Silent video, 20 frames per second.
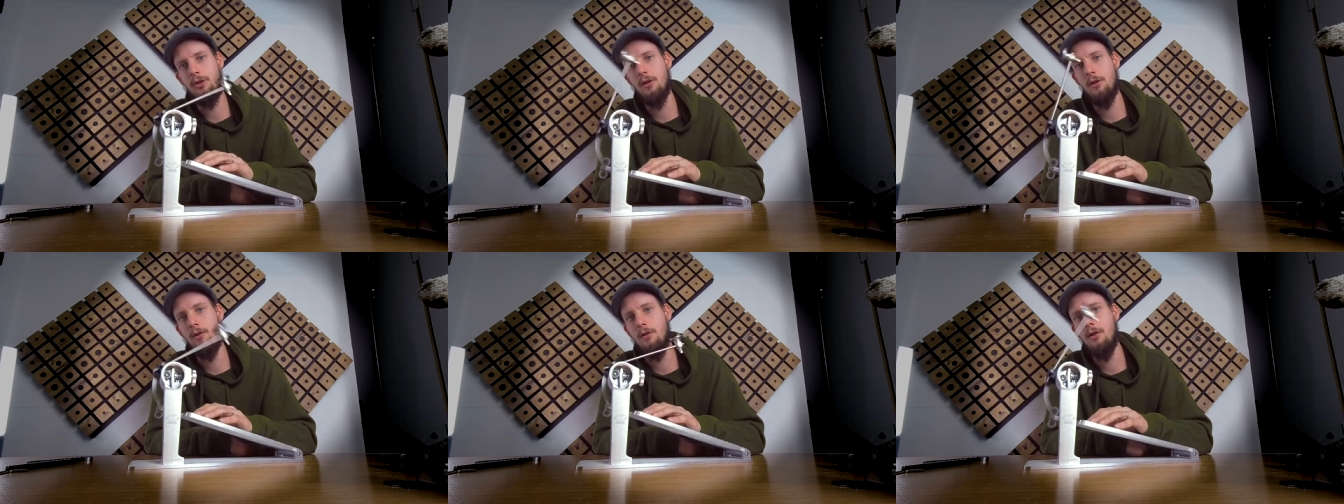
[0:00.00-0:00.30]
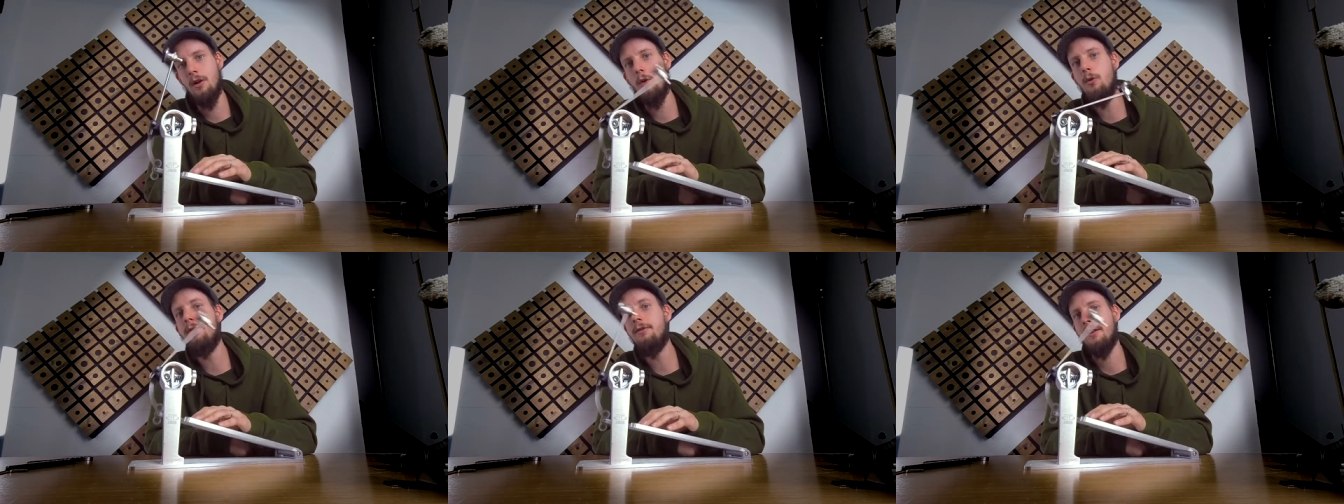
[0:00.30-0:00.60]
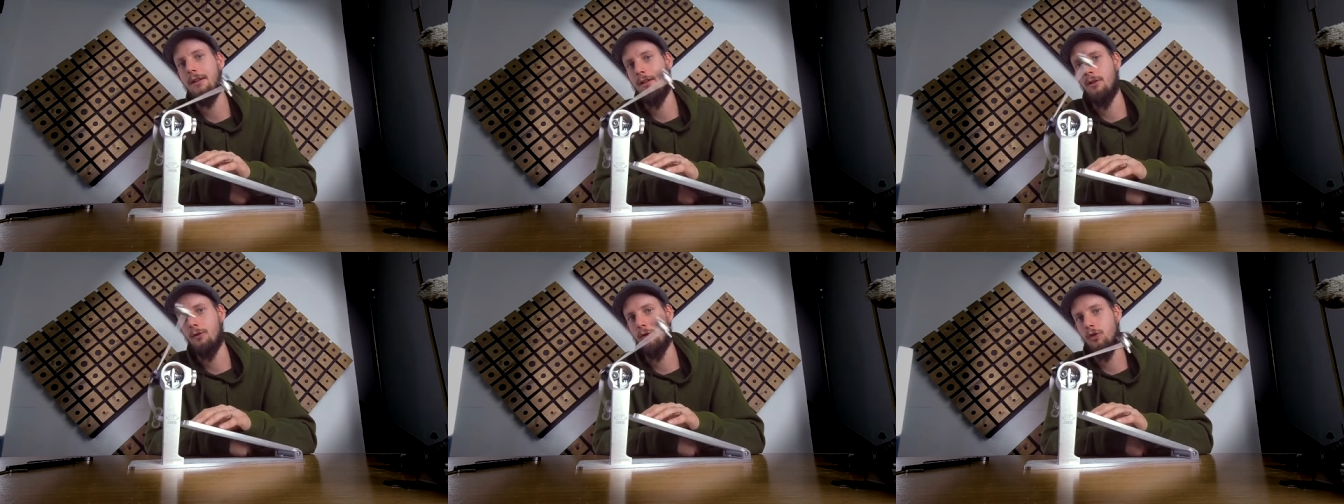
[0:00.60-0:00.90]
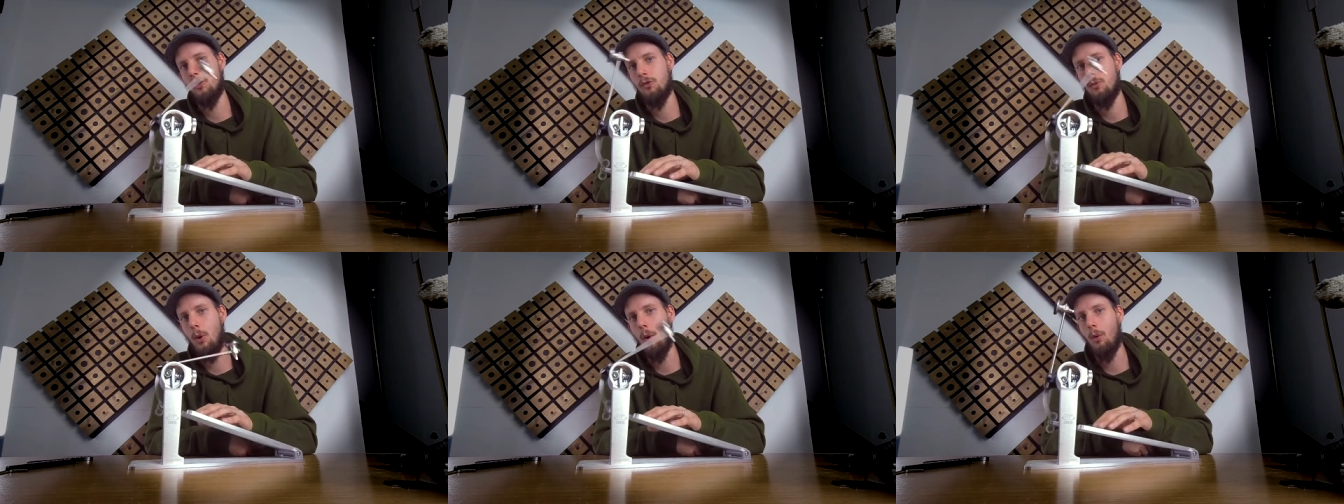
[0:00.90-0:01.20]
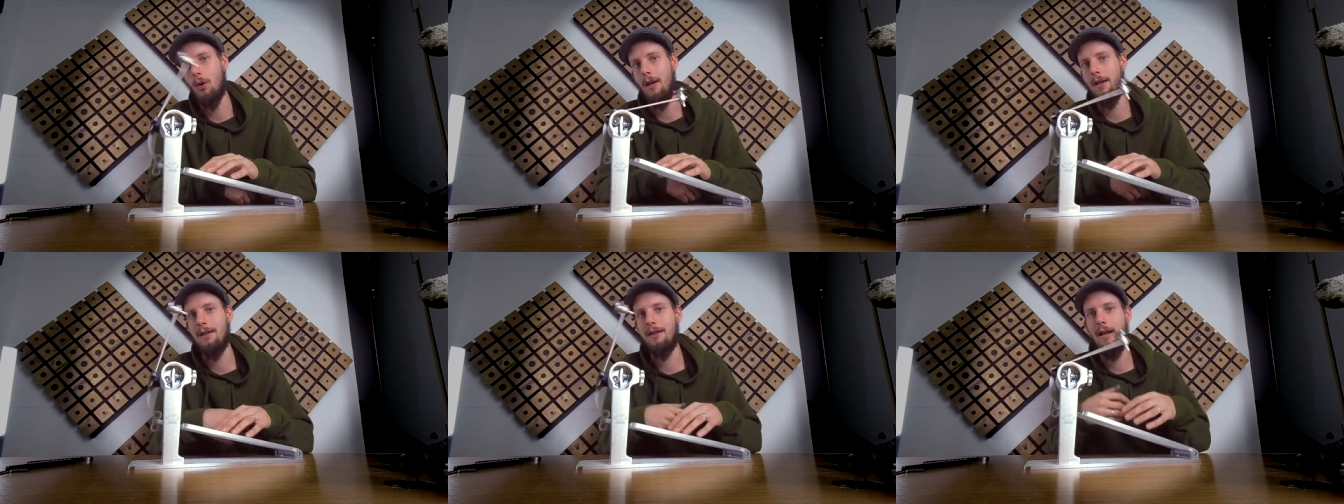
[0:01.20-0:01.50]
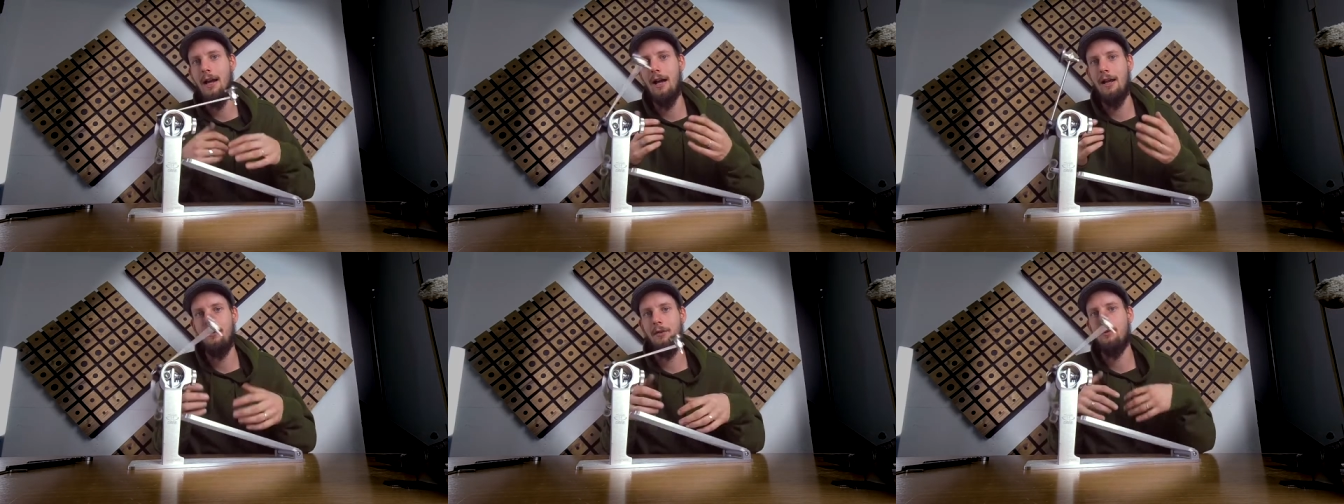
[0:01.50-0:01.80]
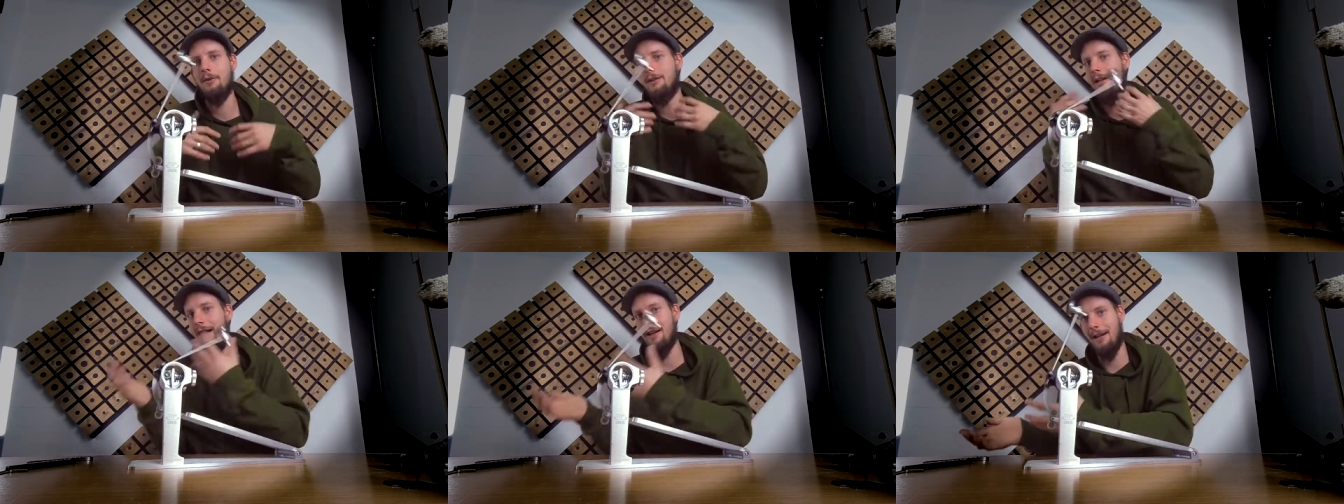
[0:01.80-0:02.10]
you're losing control again
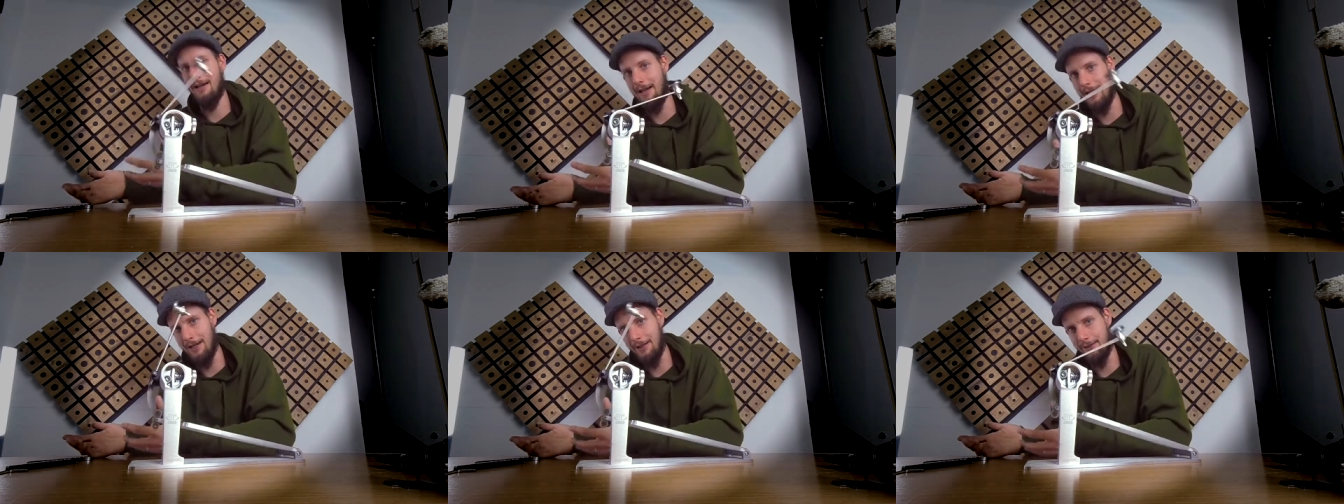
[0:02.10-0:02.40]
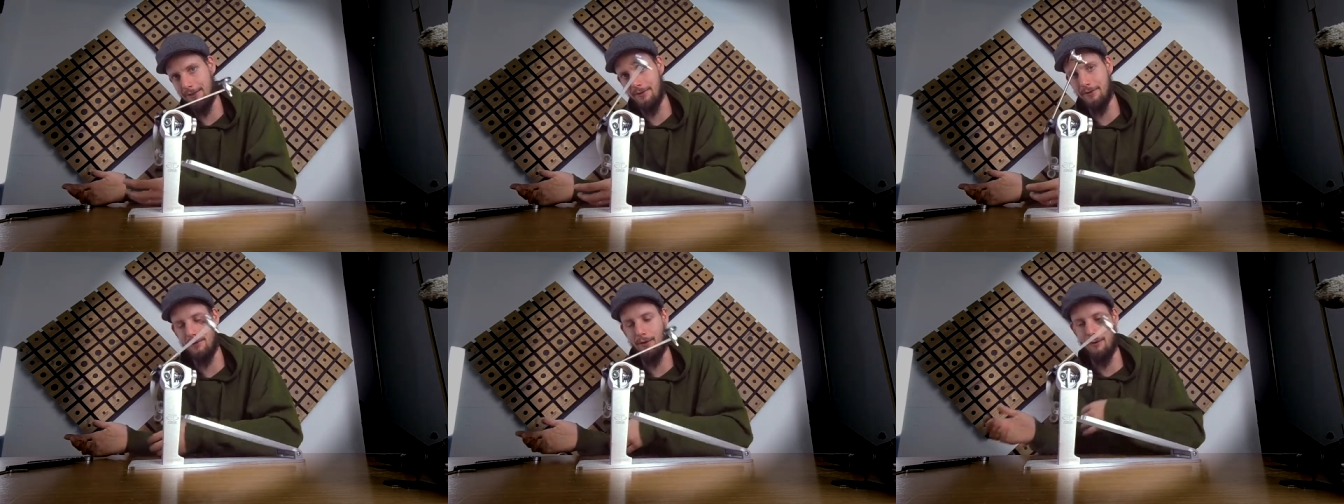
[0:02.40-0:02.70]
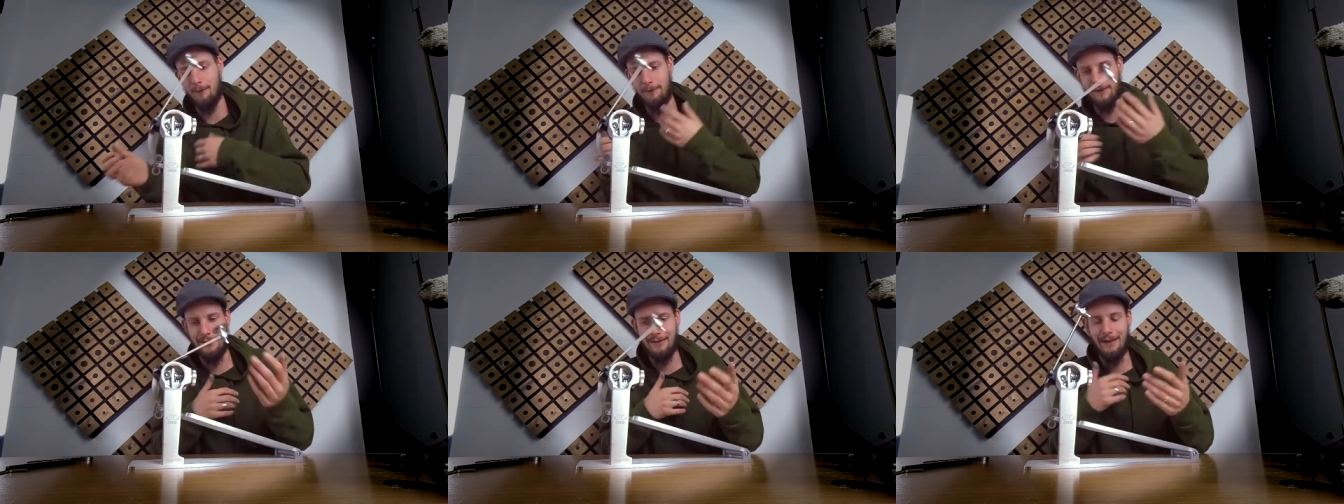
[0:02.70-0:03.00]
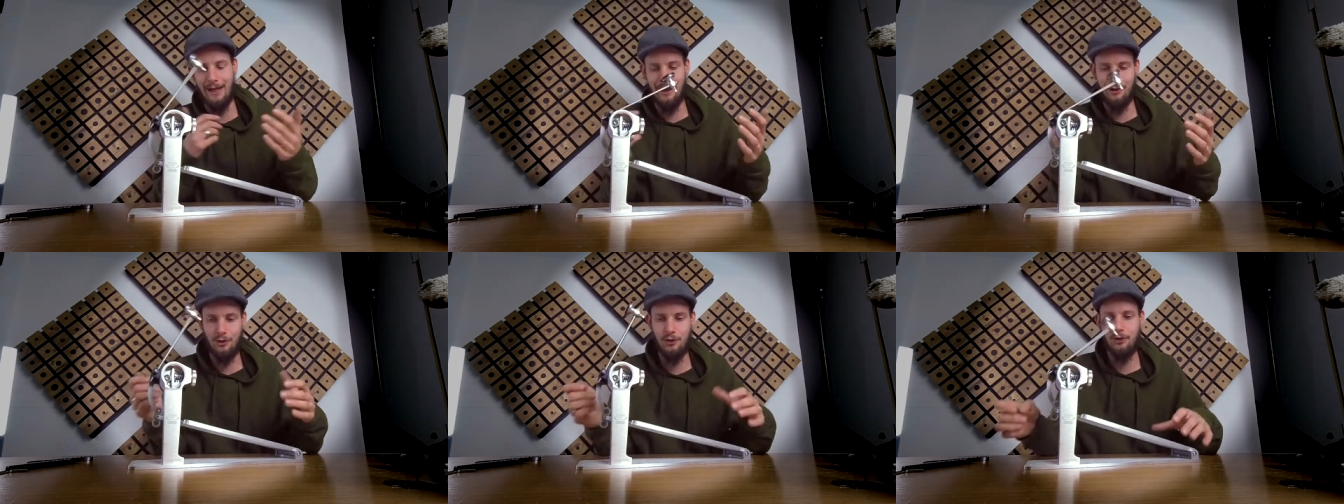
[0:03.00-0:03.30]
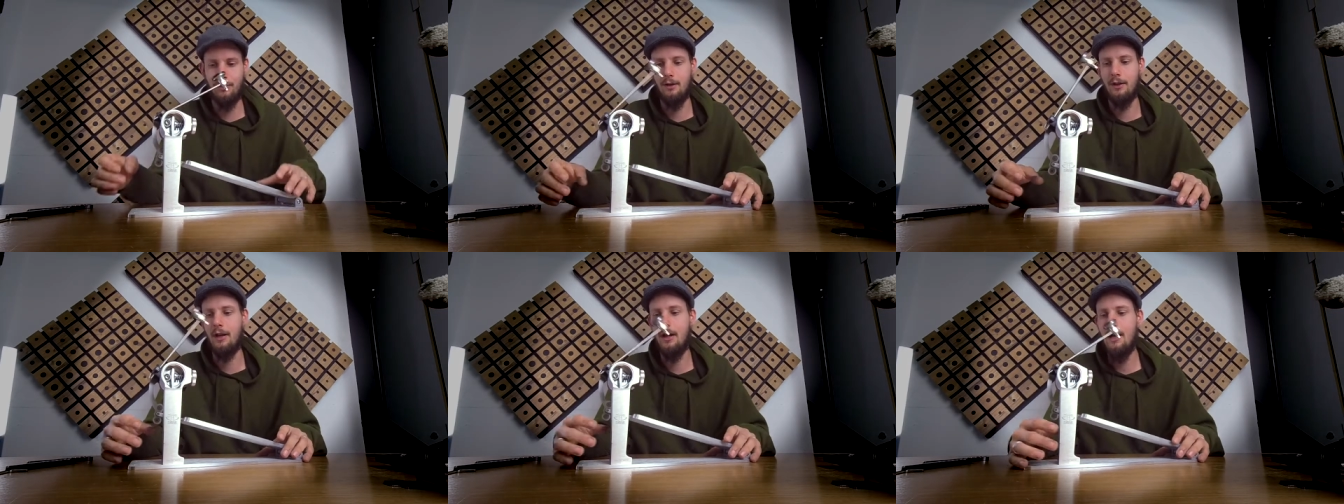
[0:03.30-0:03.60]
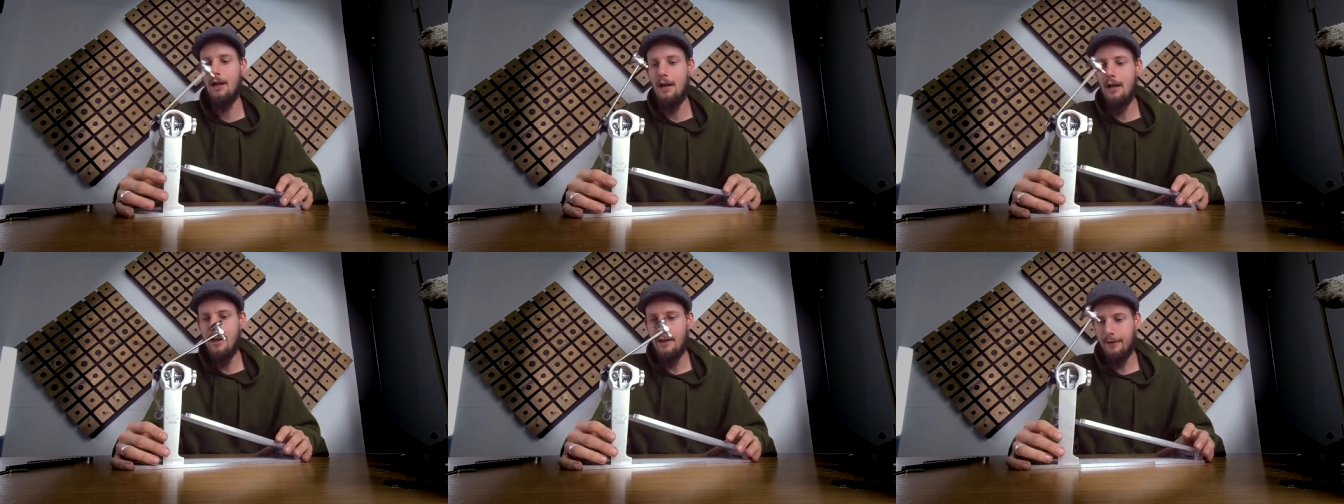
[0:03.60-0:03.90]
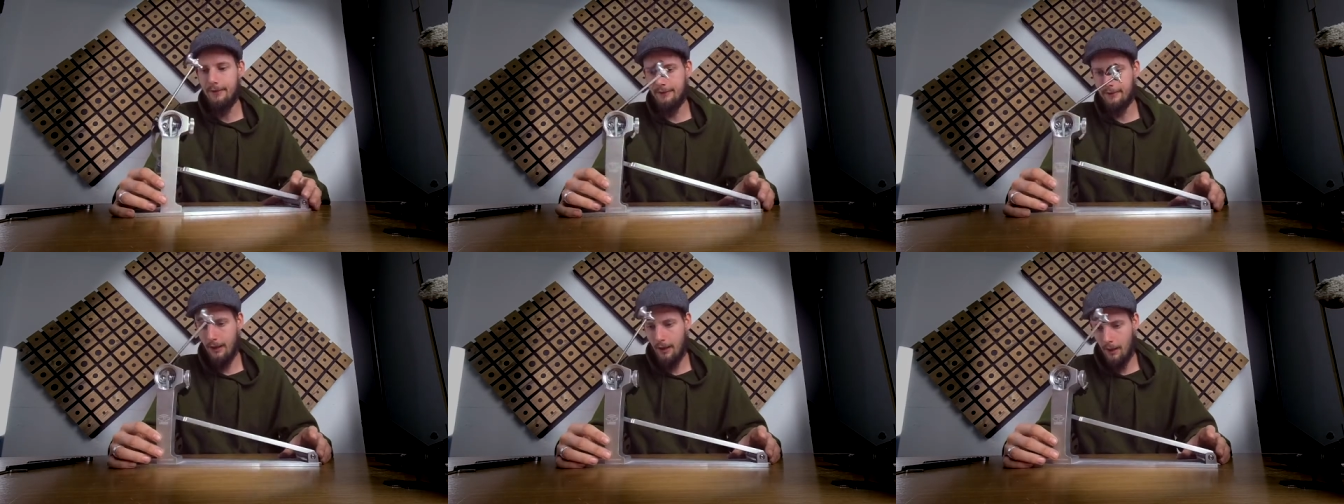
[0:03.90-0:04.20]
on the other end of the tension.
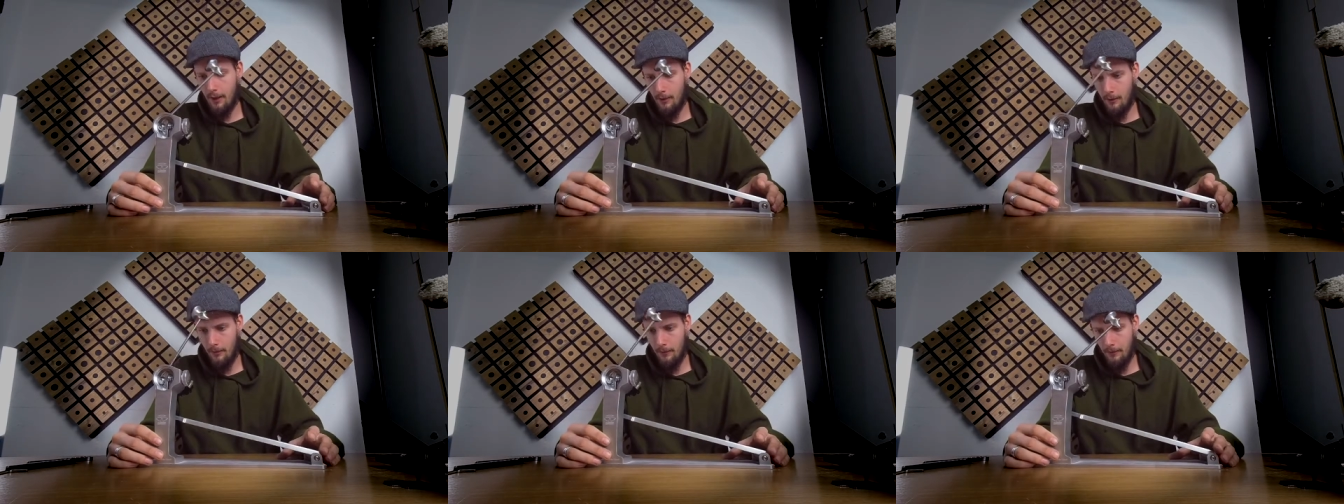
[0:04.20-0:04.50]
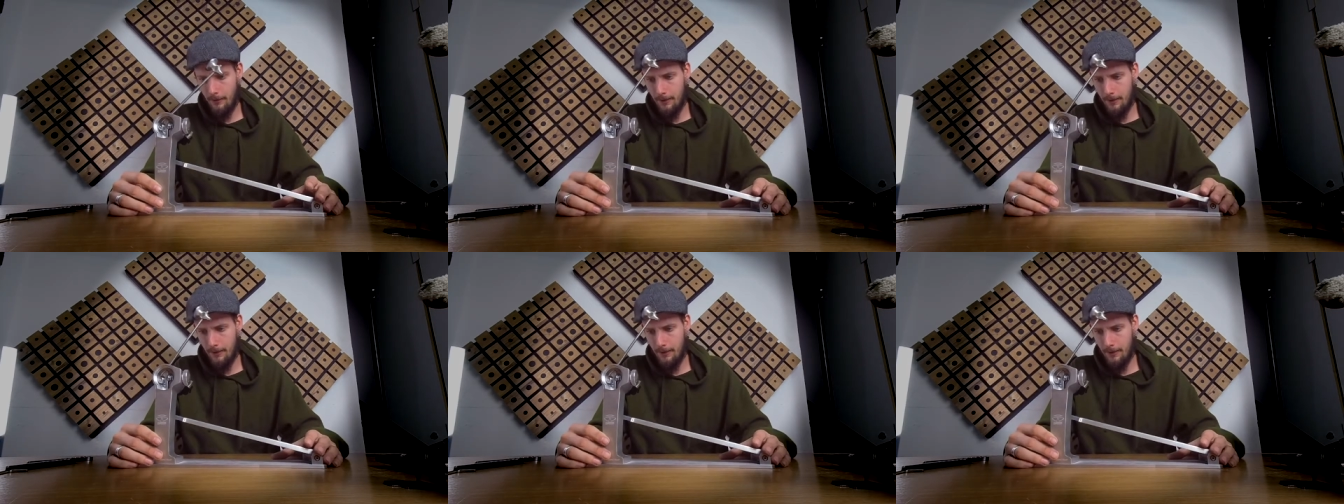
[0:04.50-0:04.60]
So